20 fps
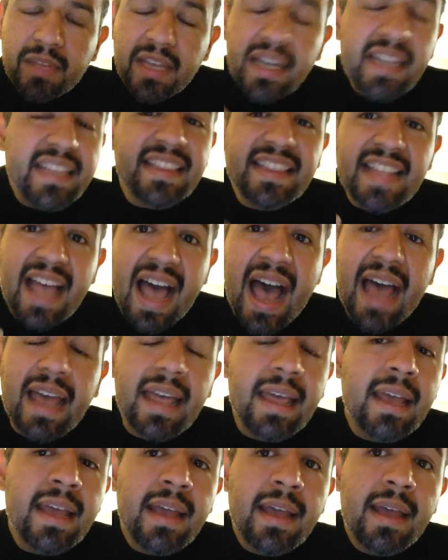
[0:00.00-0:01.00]
It's not.
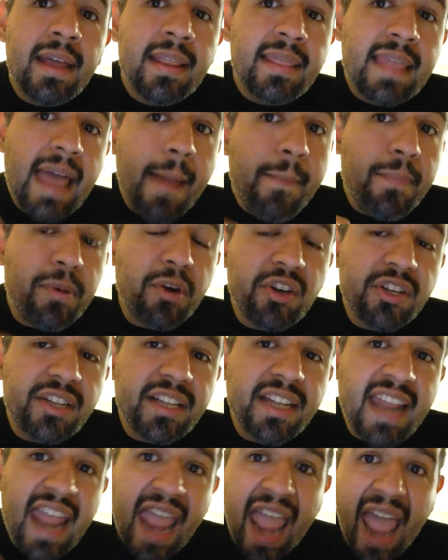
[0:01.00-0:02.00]
That
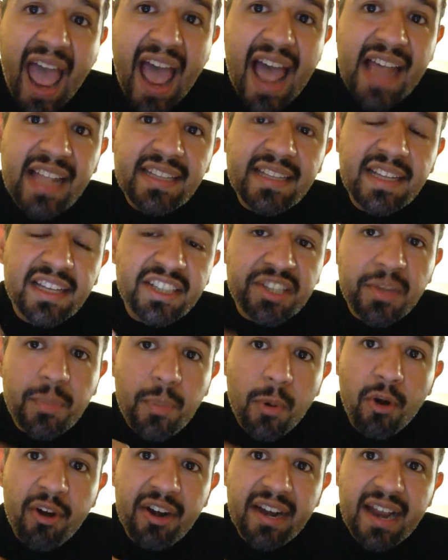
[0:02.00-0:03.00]
person has a
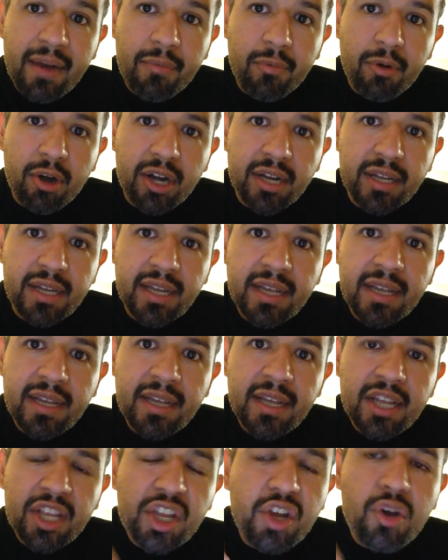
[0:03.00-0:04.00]
support network.
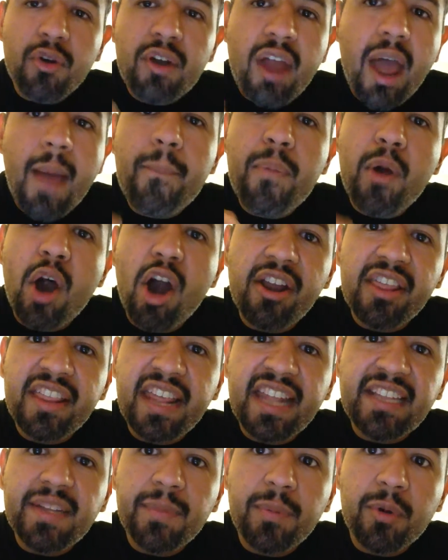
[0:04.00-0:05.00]
You're not part of
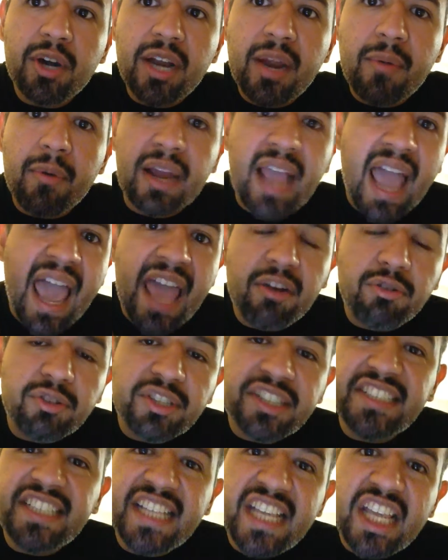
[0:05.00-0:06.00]
that support network. I
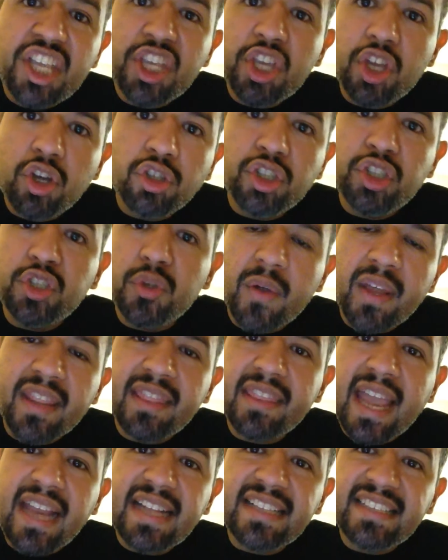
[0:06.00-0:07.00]
don't see you
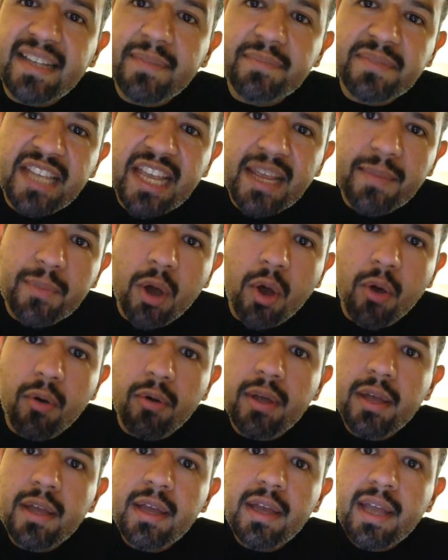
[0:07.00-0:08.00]
doing like Tim
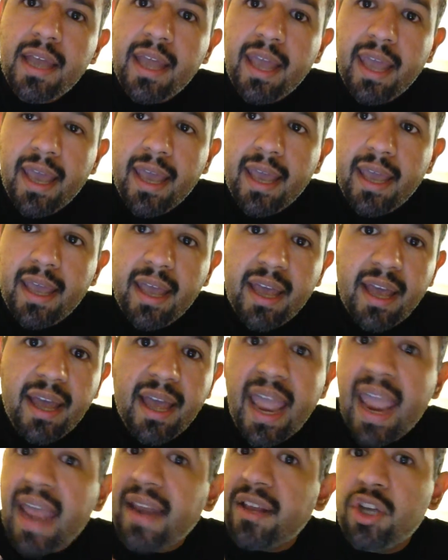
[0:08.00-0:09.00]
Tebow
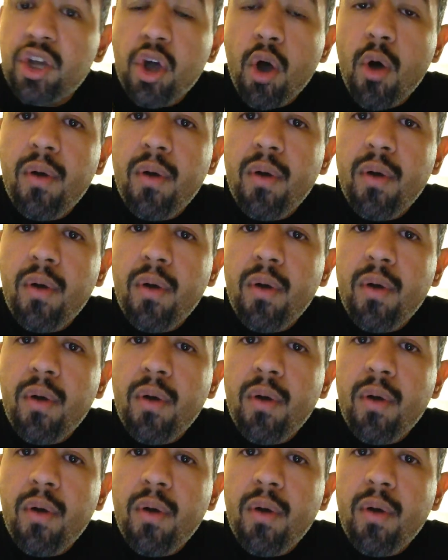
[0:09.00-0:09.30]
and